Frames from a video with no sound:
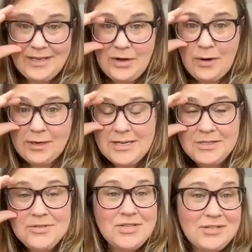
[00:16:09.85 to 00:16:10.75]
you know,
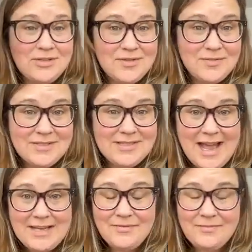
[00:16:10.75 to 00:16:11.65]
architectural shingles, those ones
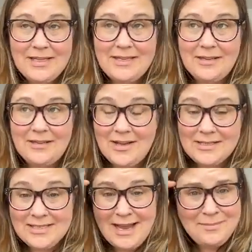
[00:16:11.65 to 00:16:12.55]
last really a
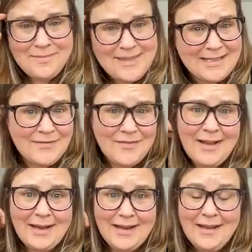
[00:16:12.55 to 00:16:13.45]
long time. That's
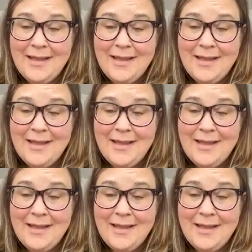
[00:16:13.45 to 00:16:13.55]
fine.